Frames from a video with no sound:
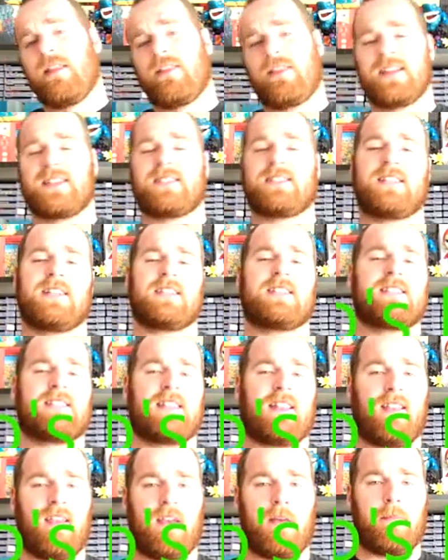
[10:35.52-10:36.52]
This
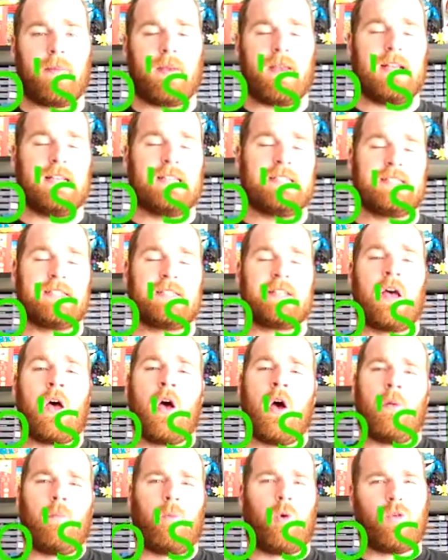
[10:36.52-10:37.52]
sixth tip is
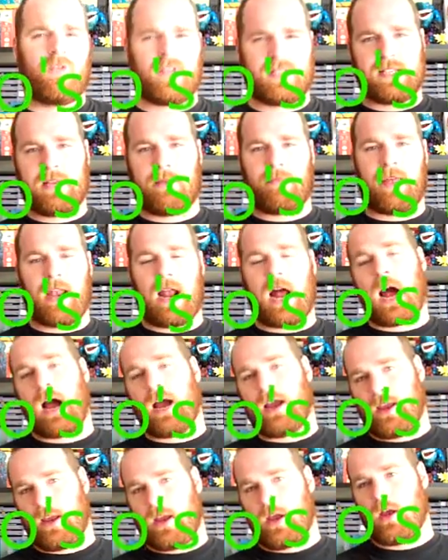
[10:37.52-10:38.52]
more of a tip that
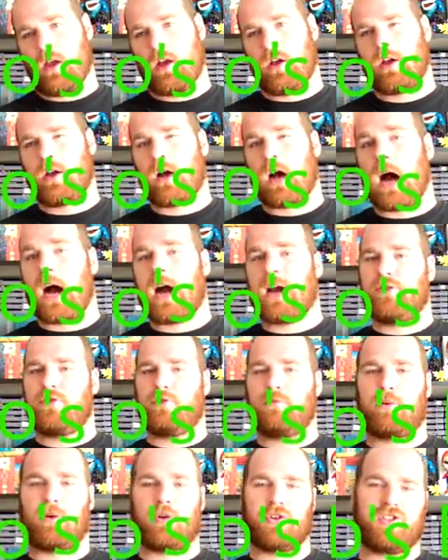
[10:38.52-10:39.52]
I
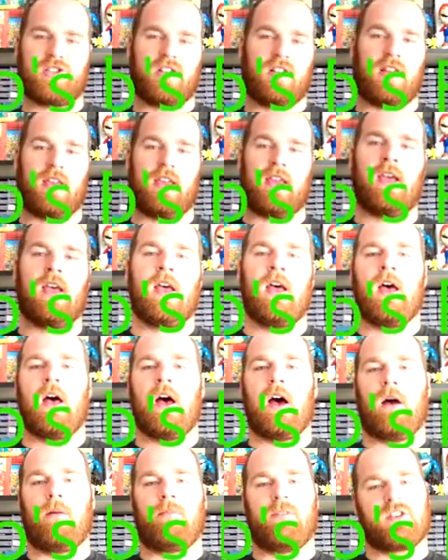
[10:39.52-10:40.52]
do personally.
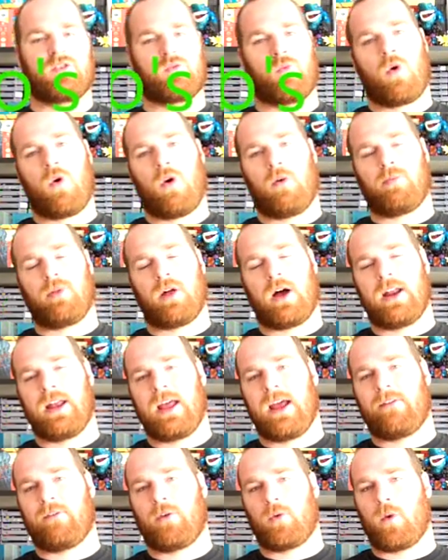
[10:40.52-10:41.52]
This won't apply
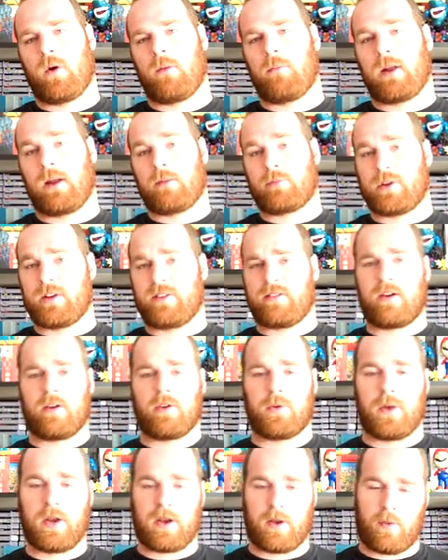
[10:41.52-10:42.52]
to everyone, but I'm going to tell
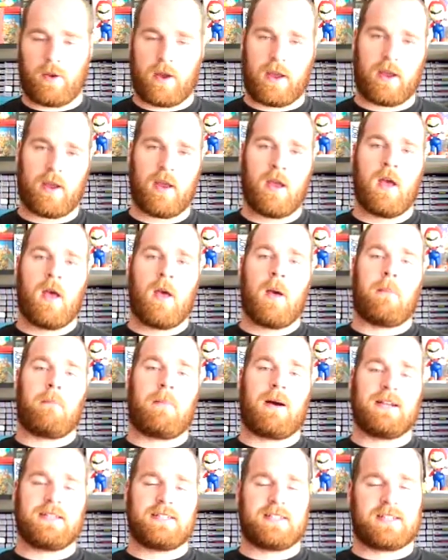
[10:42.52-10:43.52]
you anyway.
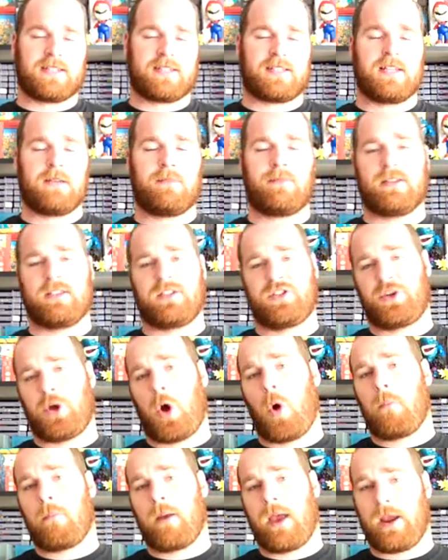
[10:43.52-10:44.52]
My sixth tip is
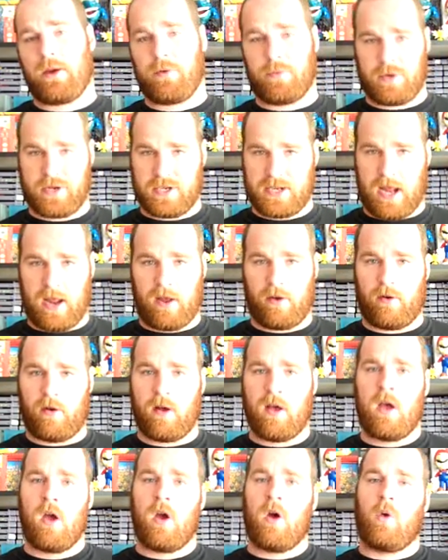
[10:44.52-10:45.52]
don't pay
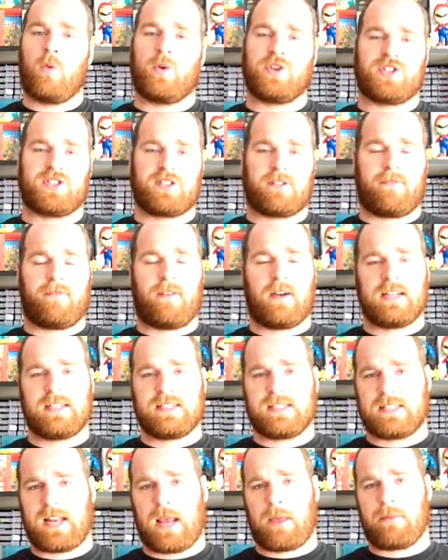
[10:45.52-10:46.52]
retail, which is a
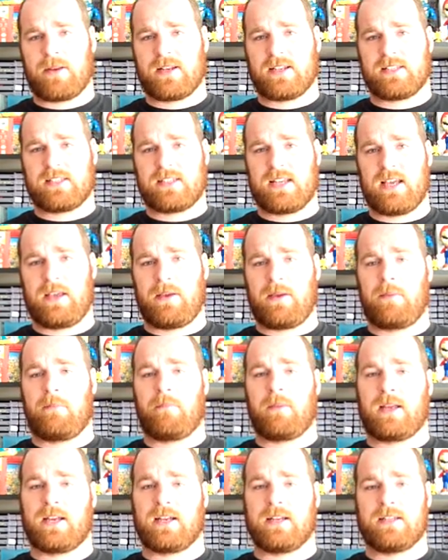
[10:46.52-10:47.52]
funny statement to say
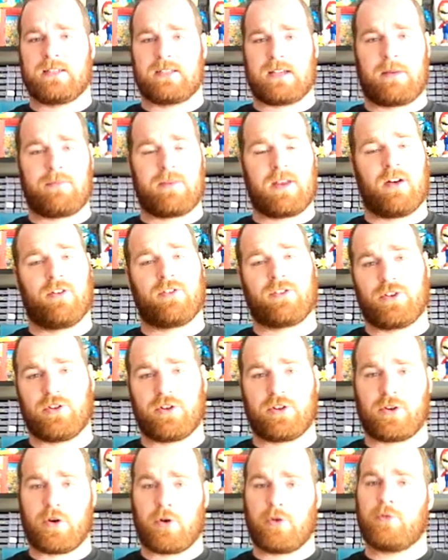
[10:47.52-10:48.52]
because I'm telling
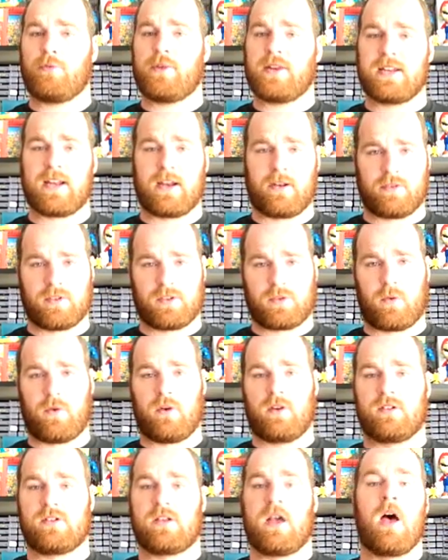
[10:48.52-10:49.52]
you to go to retail
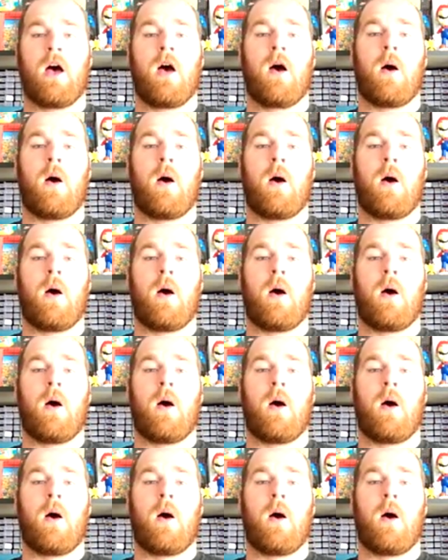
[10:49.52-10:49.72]
stores.